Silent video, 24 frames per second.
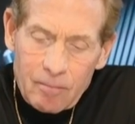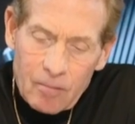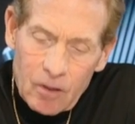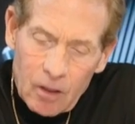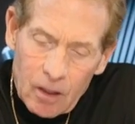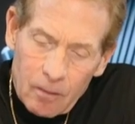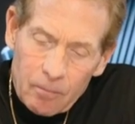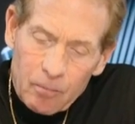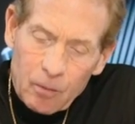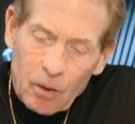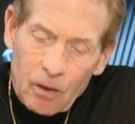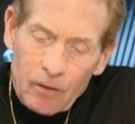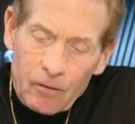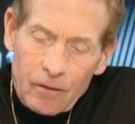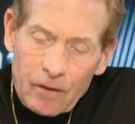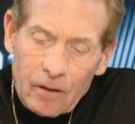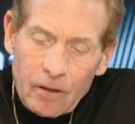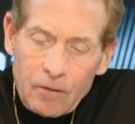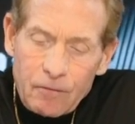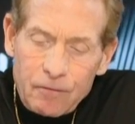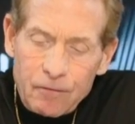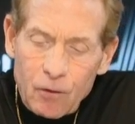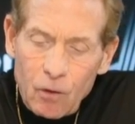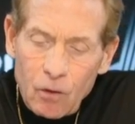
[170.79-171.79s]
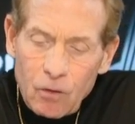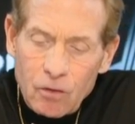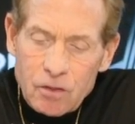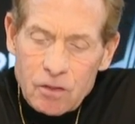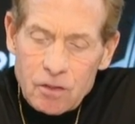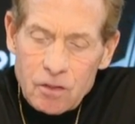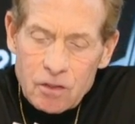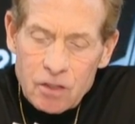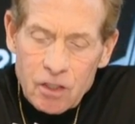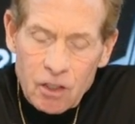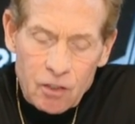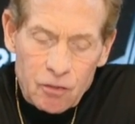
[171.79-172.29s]
up on the frozen
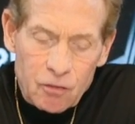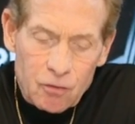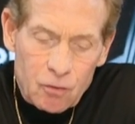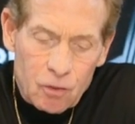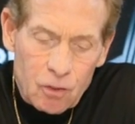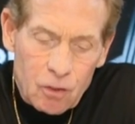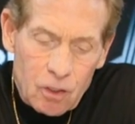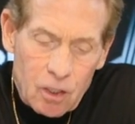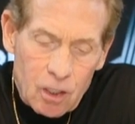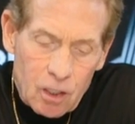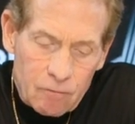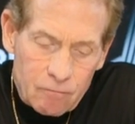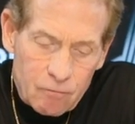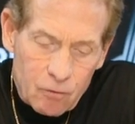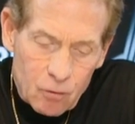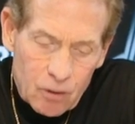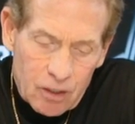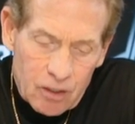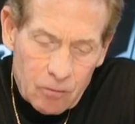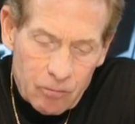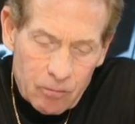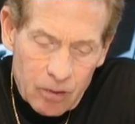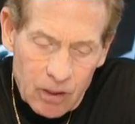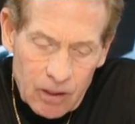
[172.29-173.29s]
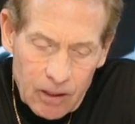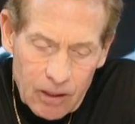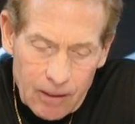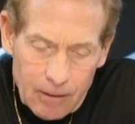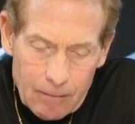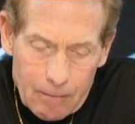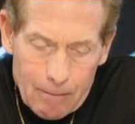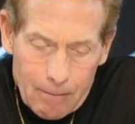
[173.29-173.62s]
tundra of Green Bay.